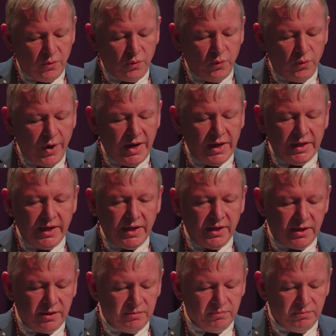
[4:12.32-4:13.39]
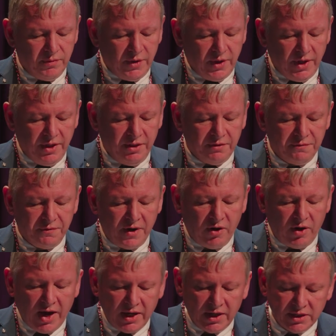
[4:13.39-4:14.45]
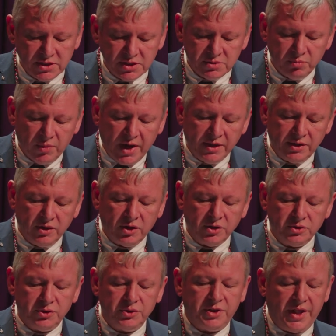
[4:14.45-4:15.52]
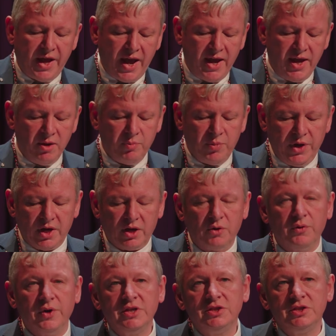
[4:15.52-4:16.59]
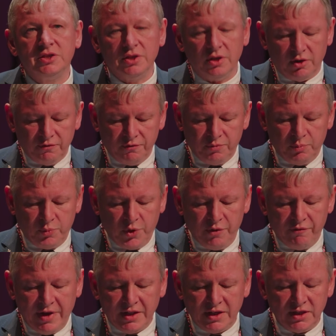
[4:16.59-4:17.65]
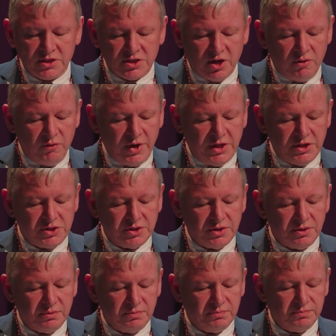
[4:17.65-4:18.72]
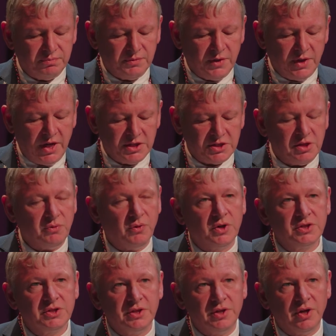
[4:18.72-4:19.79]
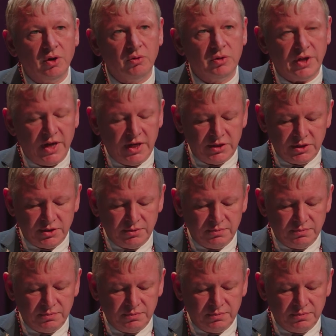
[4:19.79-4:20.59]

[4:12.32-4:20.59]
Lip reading: Whaling in the Faroe Islands might not today be a question of preventing starvation, as it was in the old days.